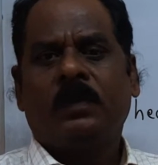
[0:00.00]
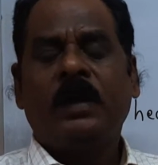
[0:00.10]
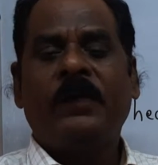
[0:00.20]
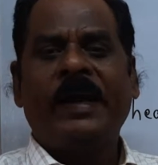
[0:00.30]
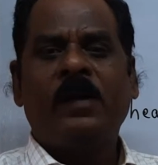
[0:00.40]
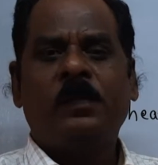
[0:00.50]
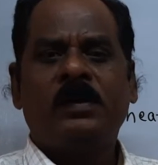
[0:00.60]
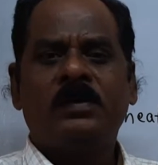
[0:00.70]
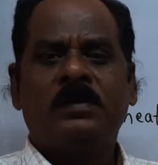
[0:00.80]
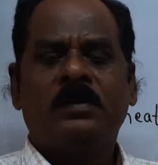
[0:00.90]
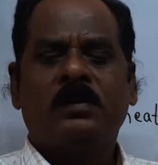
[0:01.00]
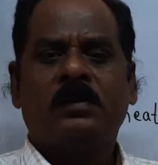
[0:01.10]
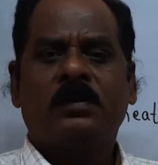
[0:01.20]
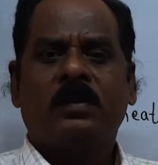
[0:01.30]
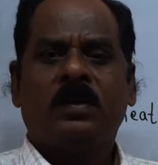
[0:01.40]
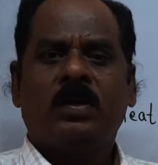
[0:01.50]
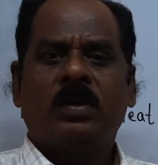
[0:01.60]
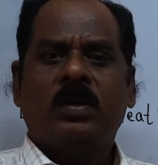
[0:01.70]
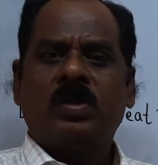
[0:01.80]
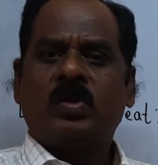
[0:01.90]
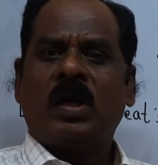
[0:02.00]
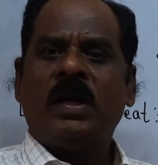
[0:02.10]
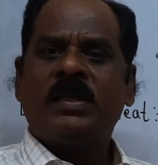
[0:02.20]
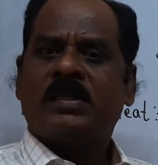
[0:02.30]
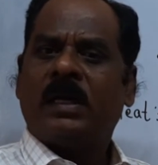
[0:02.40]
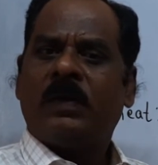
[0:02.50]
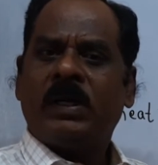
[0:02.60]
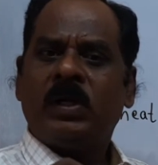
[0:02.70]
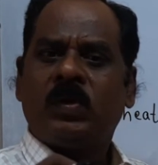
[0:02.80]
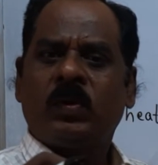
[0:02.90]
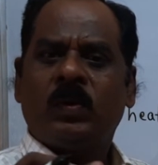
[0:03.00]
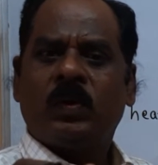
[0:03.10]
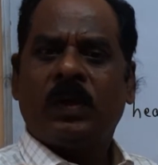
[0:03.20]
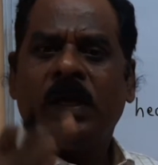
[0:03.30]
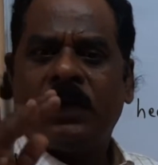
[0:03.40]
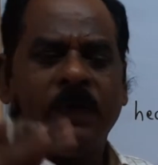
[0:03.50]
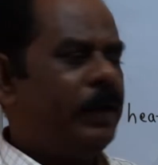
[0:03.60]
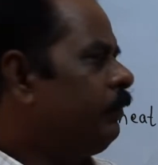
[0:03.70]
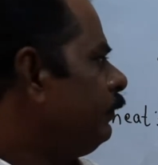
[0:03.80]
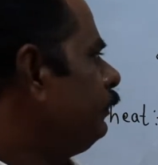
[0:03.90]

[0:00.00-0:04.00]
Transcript: Then what happens? Solid is converted into liquid.